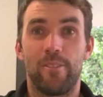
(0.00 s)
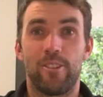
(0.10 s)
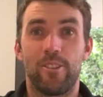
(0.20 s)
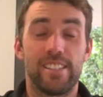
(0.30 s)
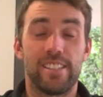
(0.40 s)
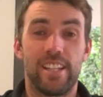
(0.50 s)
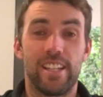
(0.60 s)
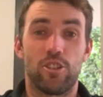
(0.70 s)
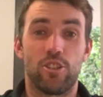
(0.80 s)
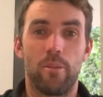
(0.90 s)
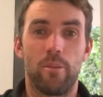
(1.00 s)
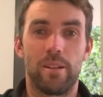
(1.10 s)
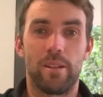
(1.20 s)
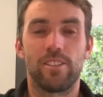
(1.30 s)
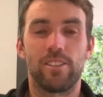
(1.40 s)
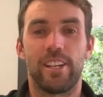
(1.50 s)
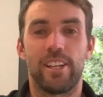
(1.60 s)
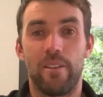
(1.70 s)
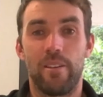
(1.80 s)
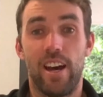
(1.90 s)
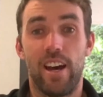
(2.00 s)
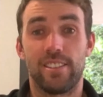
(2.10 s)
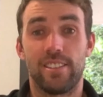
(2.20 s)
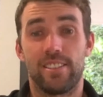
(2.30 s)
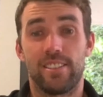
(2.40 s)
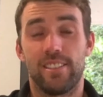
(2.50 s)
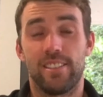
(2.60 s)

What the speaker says: So I need something that's strong, but it's obviously going to be fast.